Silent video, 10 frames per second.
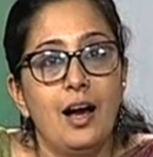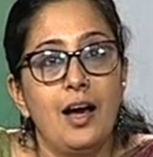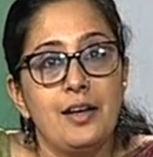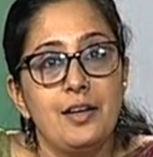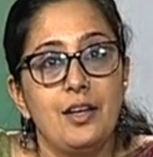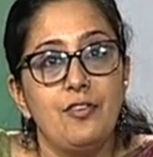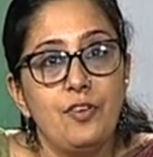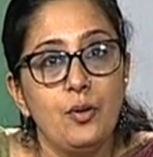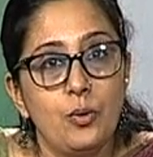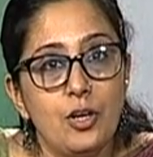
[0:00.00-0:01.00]
and
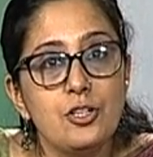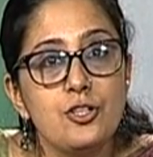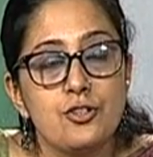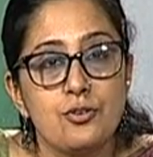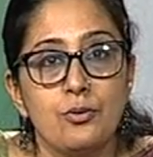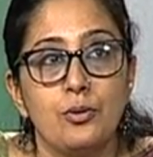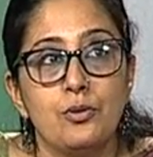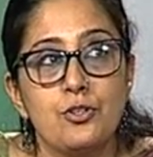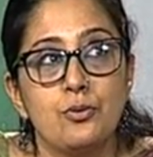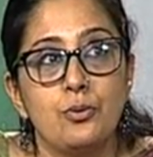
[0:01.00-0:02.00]
if he were
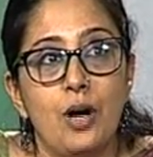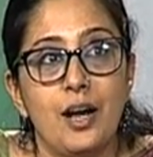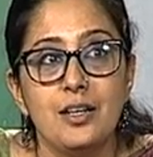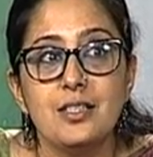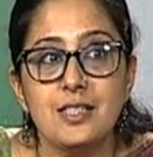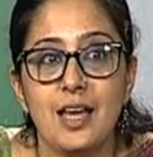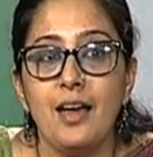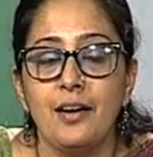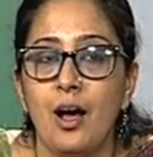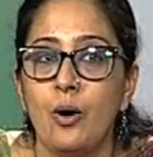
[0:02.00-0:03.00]
to uh, to
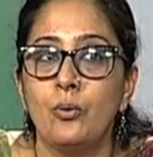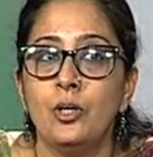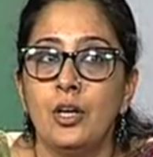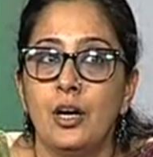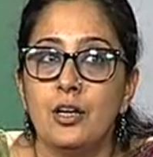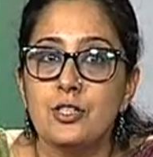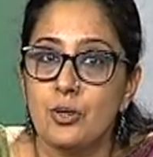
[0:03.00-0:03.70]
understand how uh,